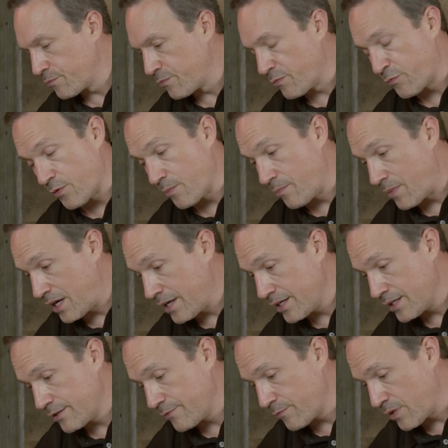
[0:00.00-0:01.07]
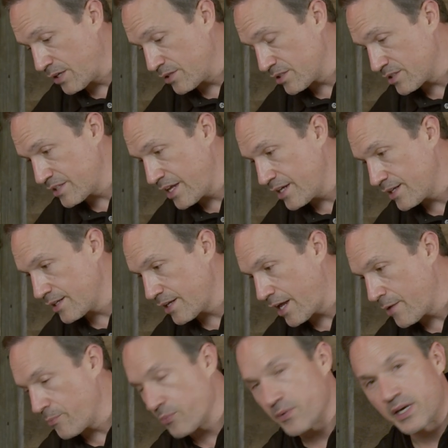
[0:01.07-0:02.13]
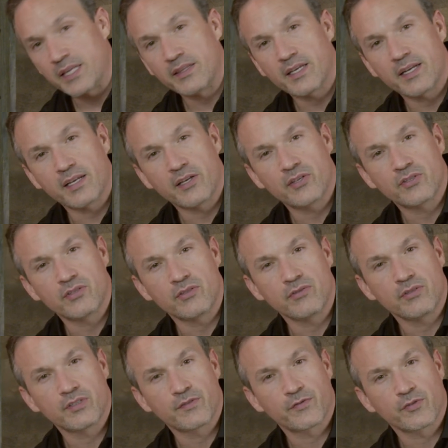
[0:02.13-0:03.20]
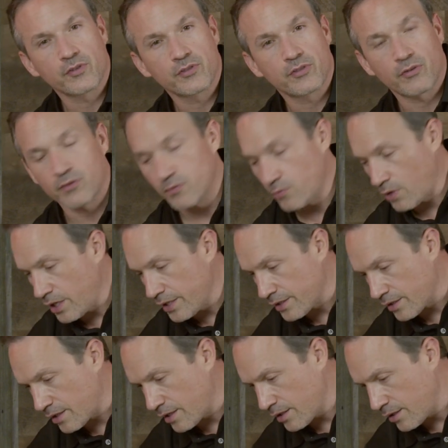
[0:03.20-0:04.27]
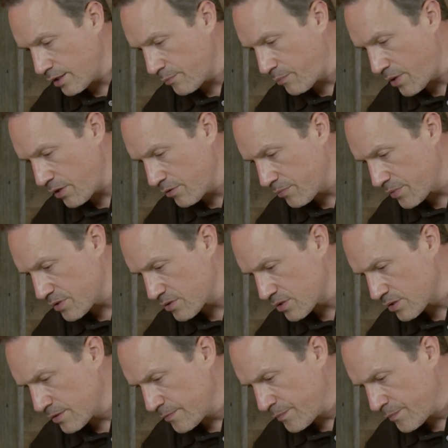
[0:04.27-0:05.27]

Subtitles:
from my understanding, a brand that is used for Total Wine, kind of like Barrowman's.